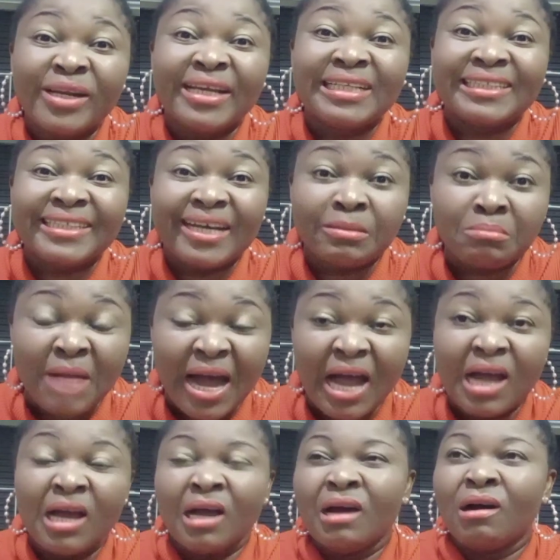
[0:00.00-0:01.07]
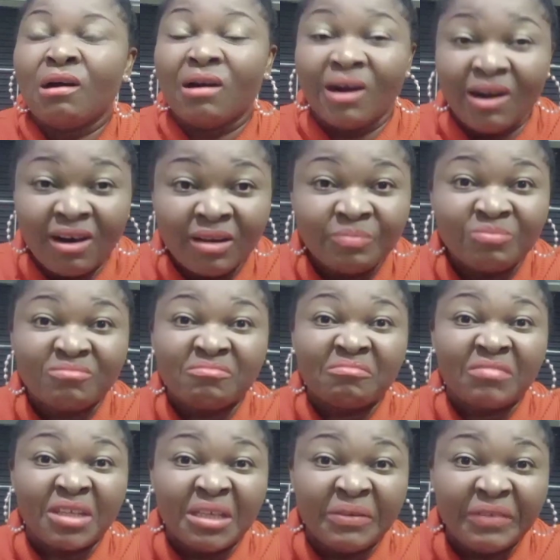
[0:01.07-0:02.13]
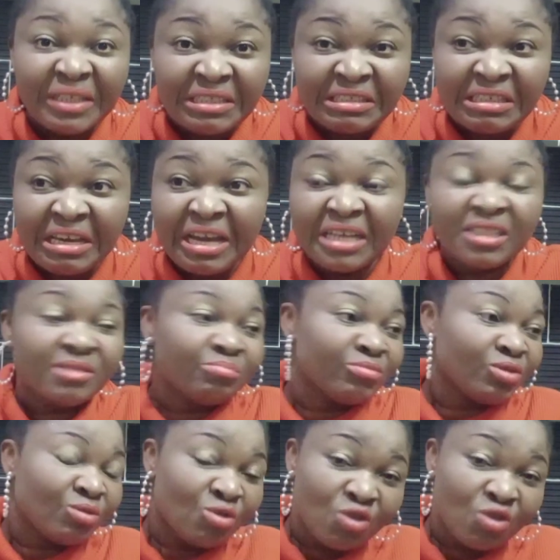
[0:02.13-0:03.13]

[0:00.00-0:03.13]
When it tiapa, or if it tears,